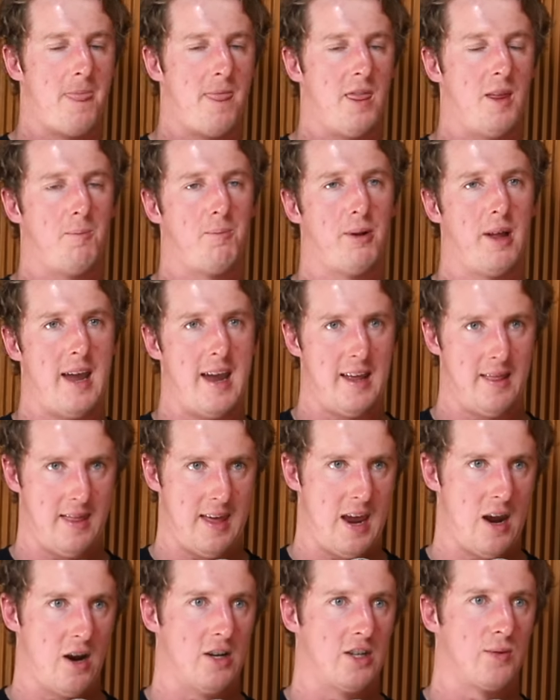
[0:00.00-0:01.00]
the plan
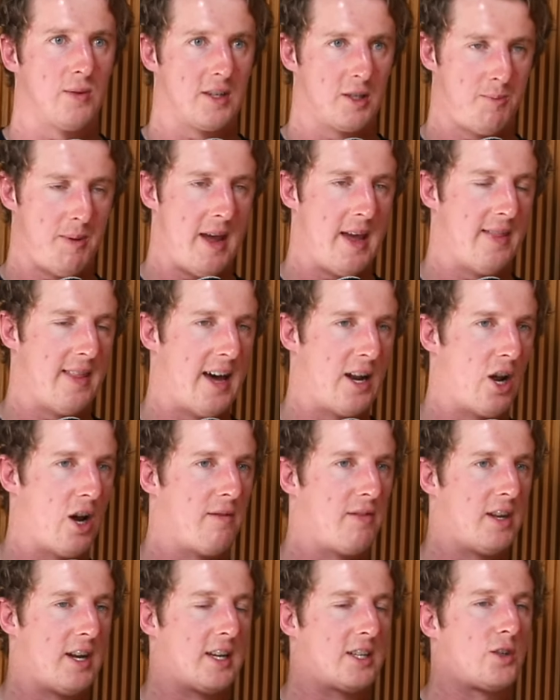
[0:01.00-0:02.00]
there is to expand that
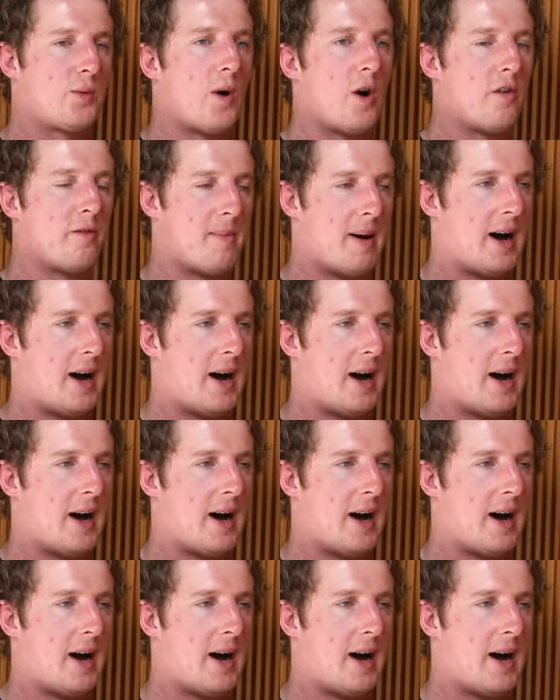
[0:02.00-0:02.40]
over the next 12